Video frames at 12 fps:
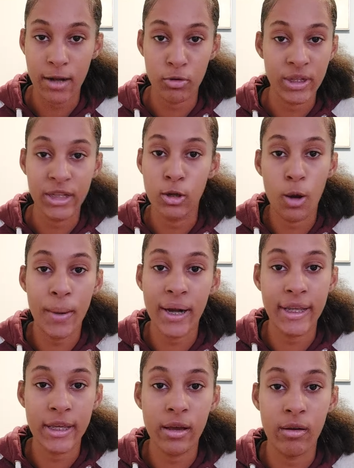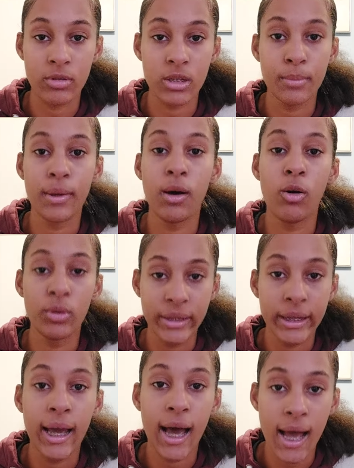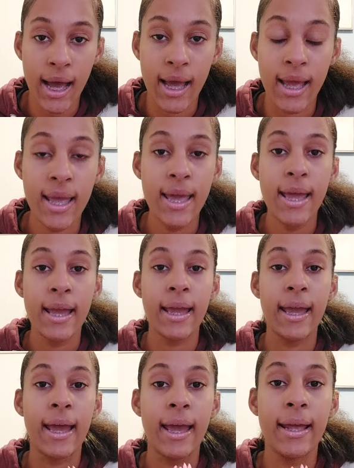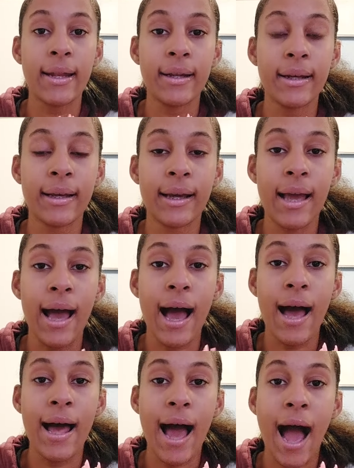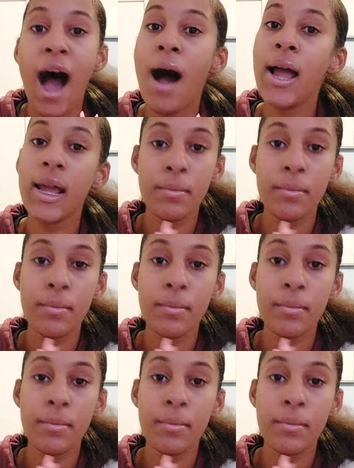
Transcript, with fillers: I don't need nobody else but only God. And I